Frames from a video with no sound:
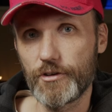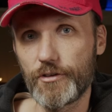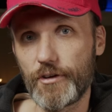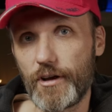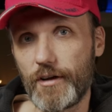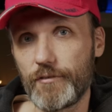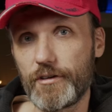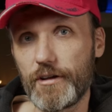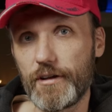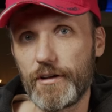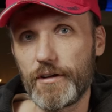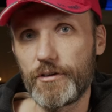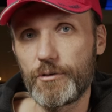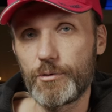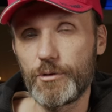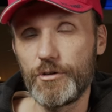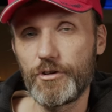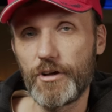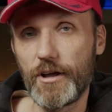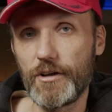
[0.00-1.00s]
doesn't have the
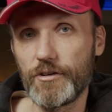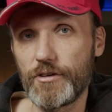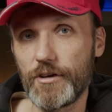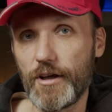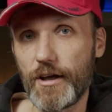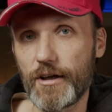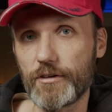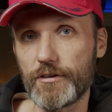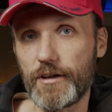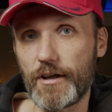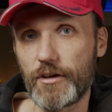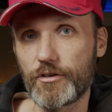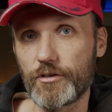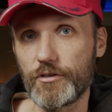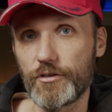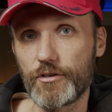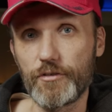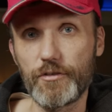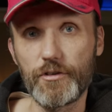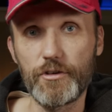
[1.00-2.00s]
3G SDI
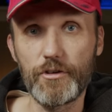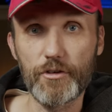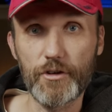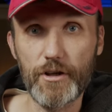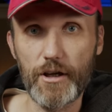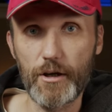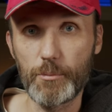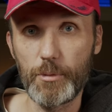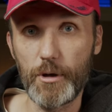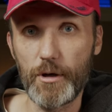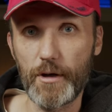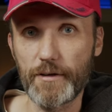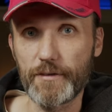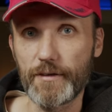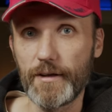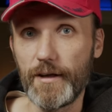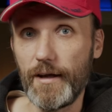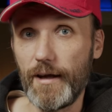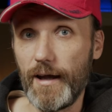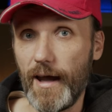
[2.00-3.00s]
connections if you don't care about it.
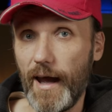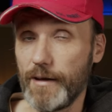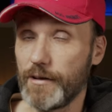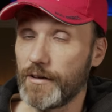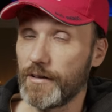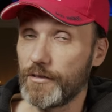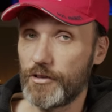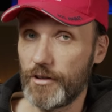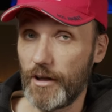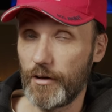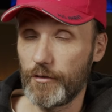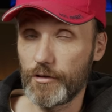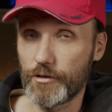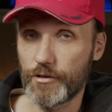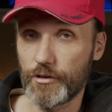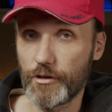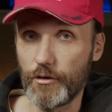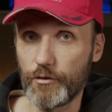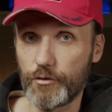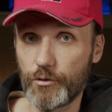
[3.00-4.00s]
And you can save
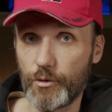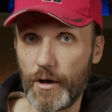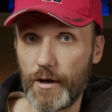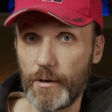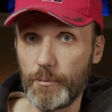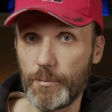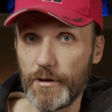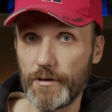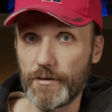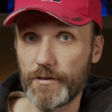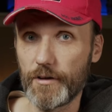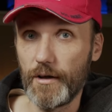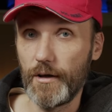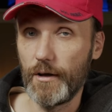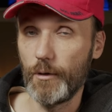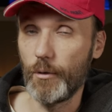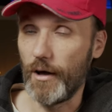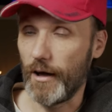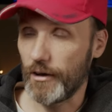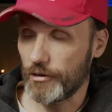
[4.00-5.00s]
yourself quite a bit.
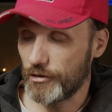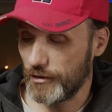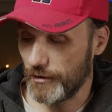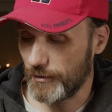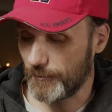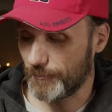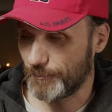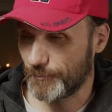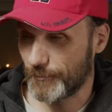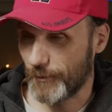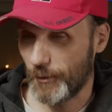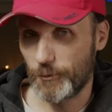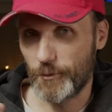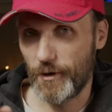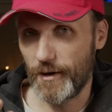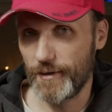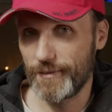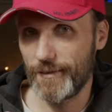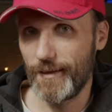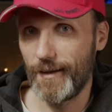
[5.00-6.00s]
Well, actually,
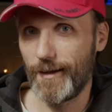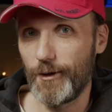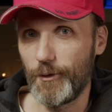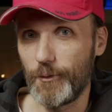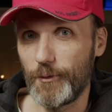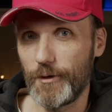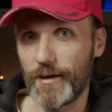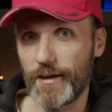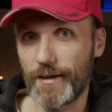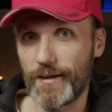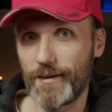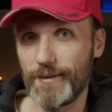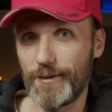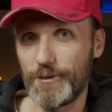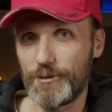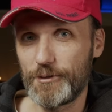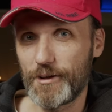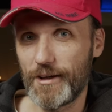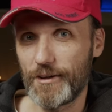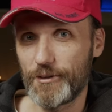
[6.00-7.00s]
right now, I gotta
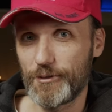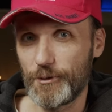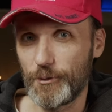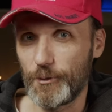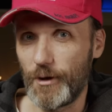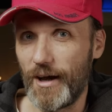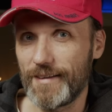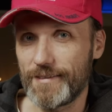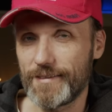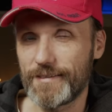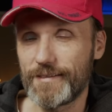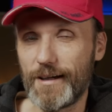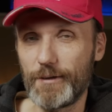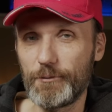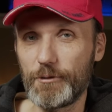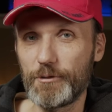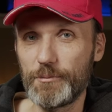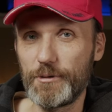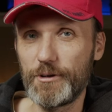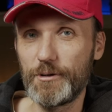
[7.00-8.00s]
let you guys know, at the
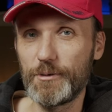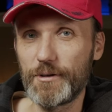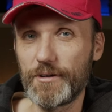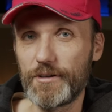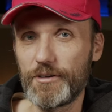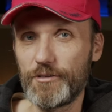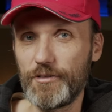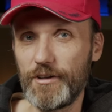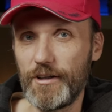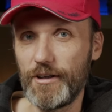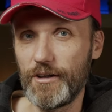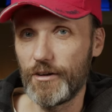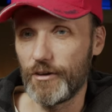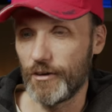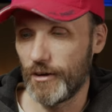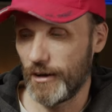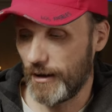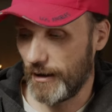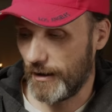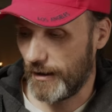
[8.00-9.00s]
time of me doing this
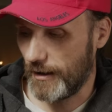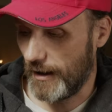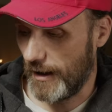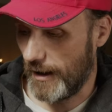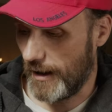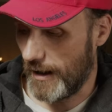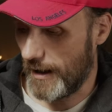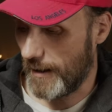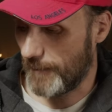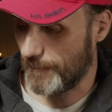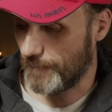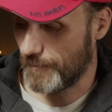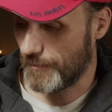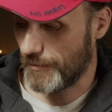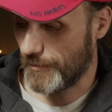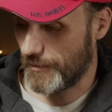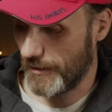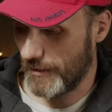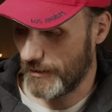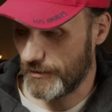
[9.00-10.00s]
video, uh,
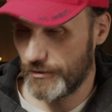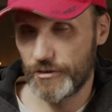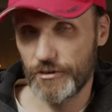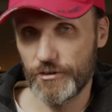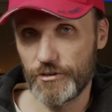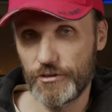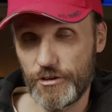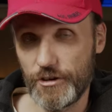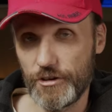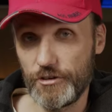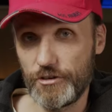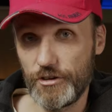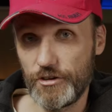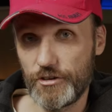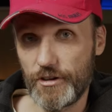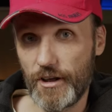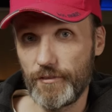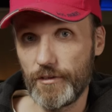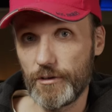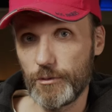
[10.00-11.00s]
this the
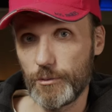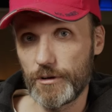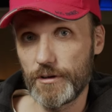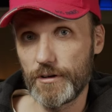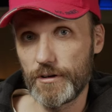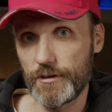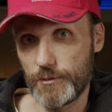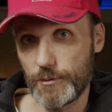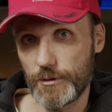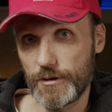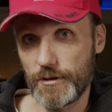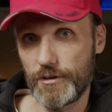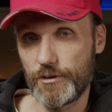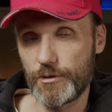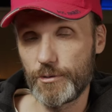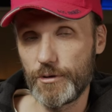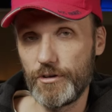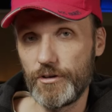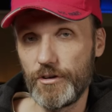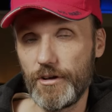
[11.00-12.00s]
G7 with the with the
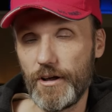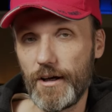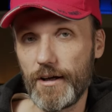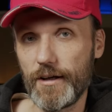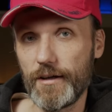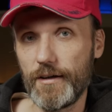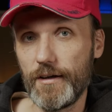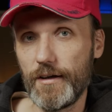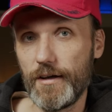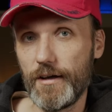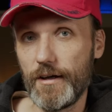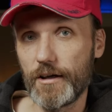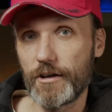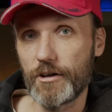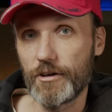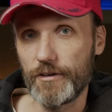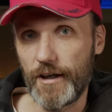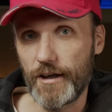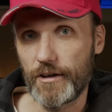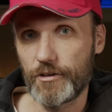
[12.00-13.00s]
3GI
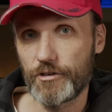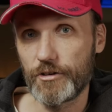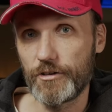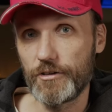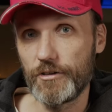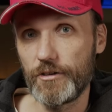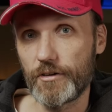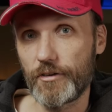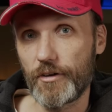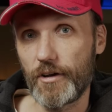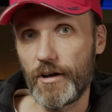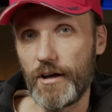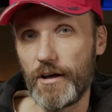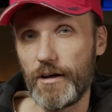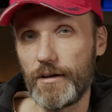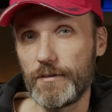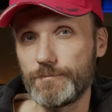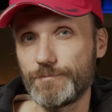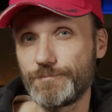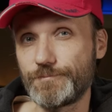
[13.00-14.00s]
connections
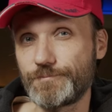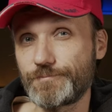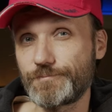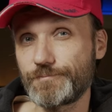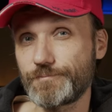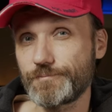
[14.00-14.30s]
um,